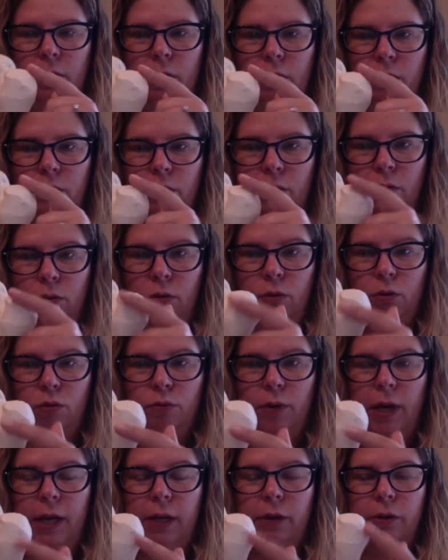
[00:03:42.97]
So
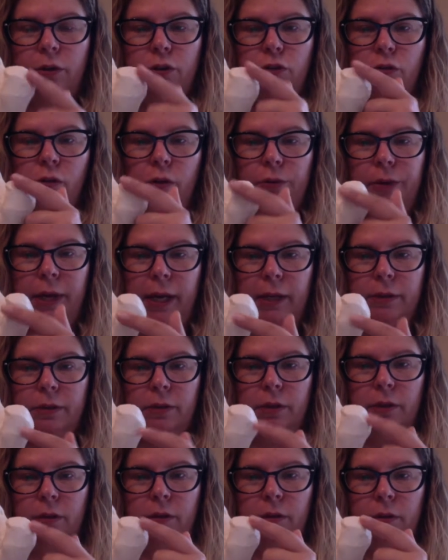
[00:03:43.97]
greater
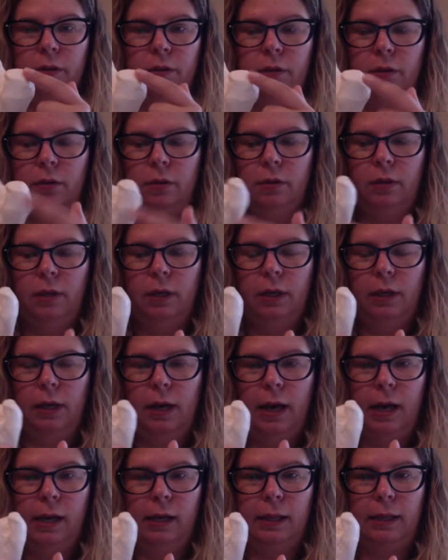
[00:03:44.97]
trochanter
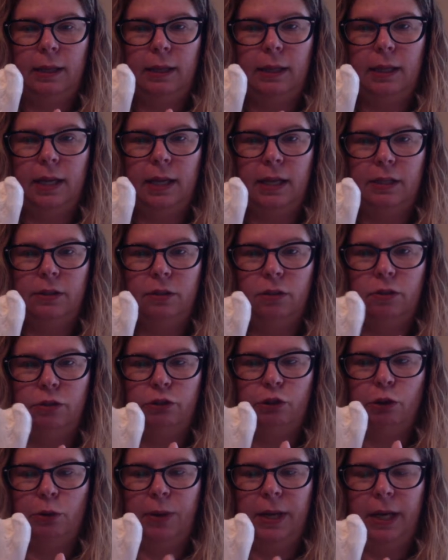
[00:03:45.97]
and lesser
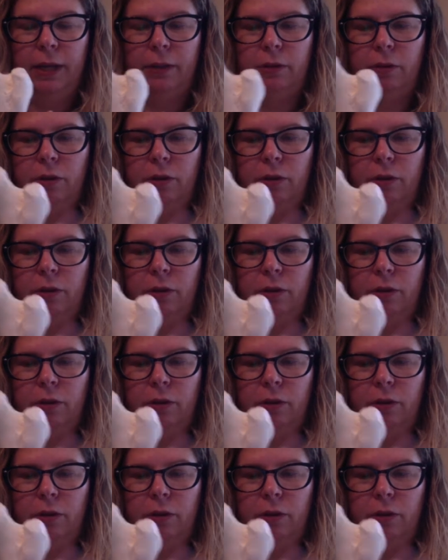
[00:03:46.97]
trochanter.